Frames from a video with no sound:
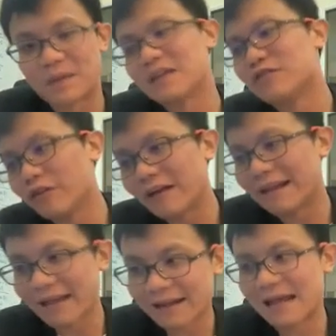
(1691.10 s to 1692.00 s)
But you don't
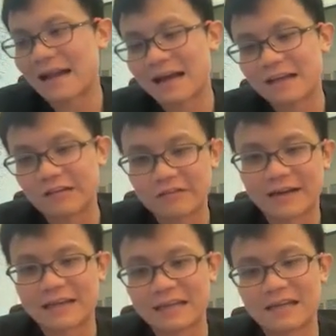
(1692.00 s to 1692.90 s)
like that. You
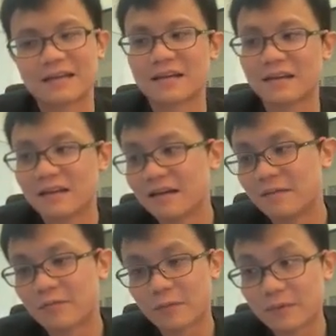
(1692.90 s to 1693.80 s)
write in the
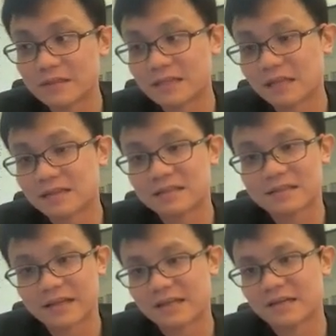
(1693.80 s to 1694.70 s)
proper
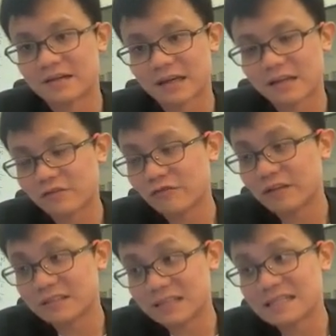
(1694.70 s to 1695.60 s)
sentence like, okay, to
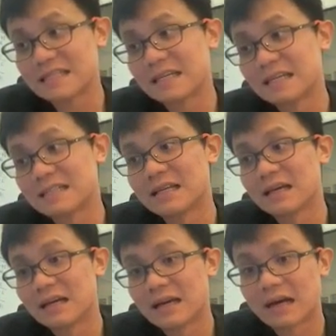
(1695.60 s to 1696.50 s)
resist is
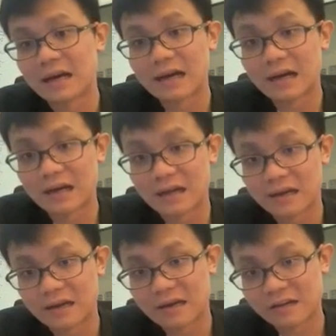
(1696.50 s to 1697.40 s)

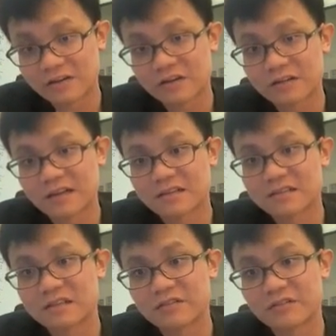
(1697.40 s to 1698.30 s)
natural
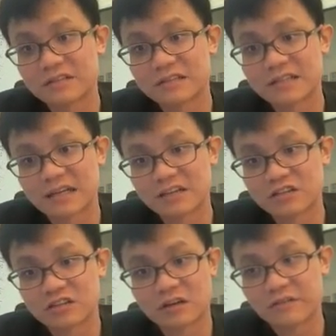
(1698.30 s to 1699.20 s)
tendency to resist any
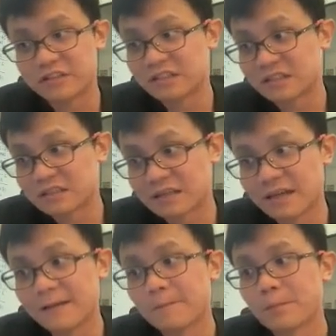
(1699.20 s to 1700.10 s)
change of original
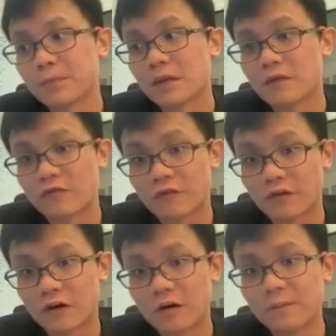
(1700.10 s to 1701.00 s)
state
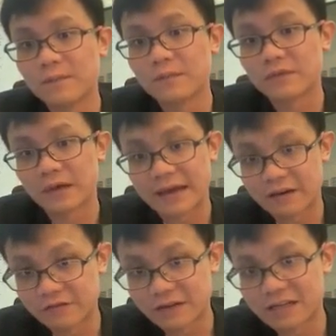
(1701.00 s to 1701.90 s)
from
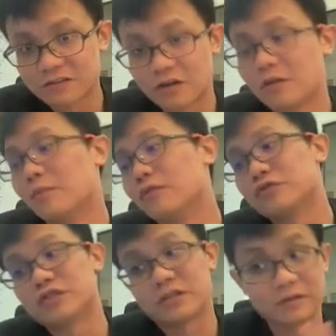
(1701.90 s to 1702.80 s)
at rest or
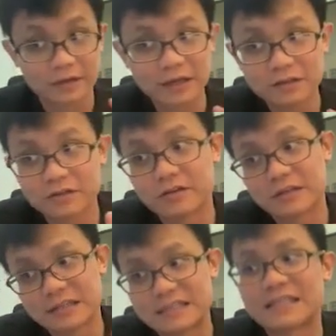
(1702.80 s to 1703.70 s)
motion. Okay, so
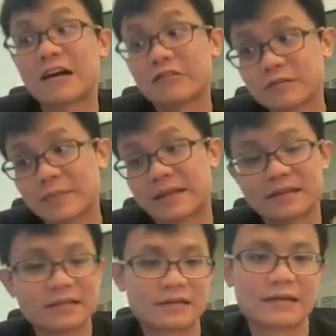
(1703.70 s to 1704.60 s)
it sounds
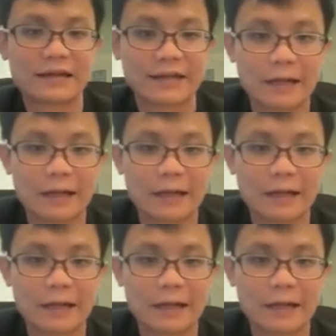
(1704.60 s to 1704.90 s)
better like